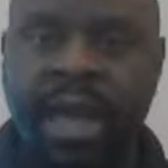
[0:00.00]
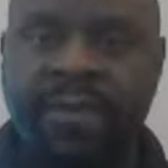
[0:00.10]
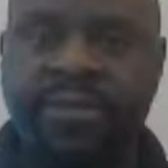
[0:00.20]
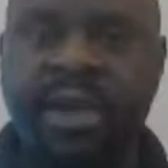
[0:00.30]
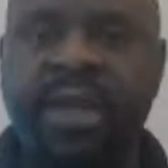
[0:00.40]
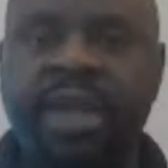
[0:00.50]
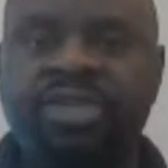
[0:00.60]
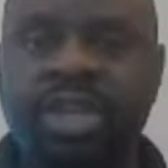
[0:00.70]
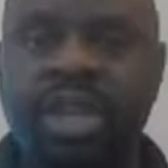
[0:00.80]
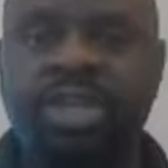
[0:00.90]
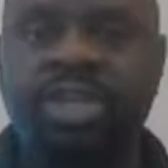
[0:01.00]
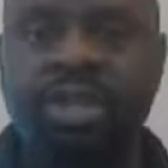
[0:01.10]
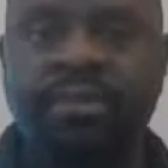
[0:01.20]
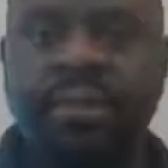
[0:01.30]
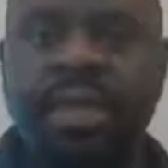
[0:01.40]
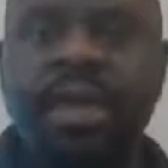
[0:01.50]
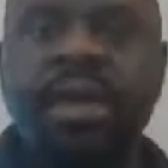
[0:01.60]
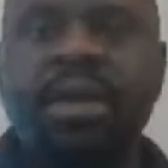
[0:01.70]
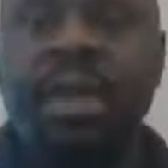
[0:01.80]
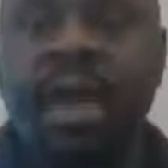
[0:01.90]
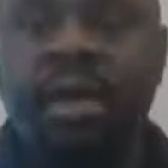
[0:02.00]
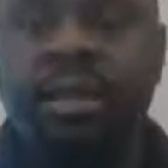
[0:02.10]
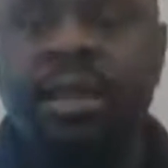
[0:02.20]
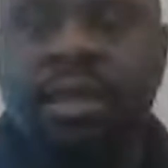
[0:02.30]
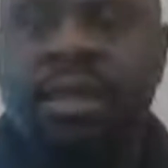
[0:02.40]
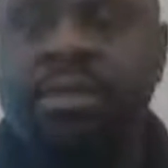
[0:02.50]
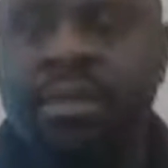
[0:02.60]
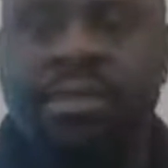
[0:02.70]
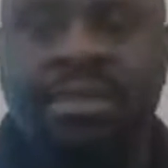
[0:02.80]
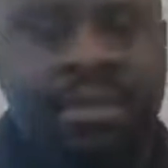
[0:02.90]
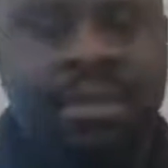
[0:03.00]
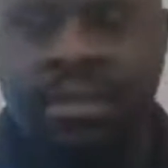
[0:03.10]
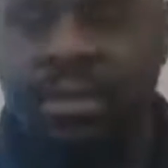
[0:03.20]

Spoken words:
Early Life and Education. Now, let